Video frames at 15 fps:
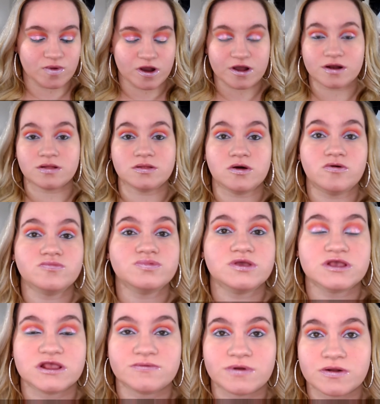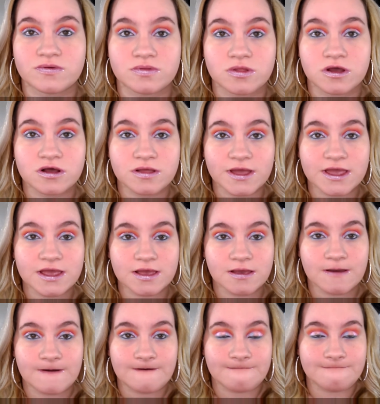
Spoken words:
you wear it alone, this is what it will look like.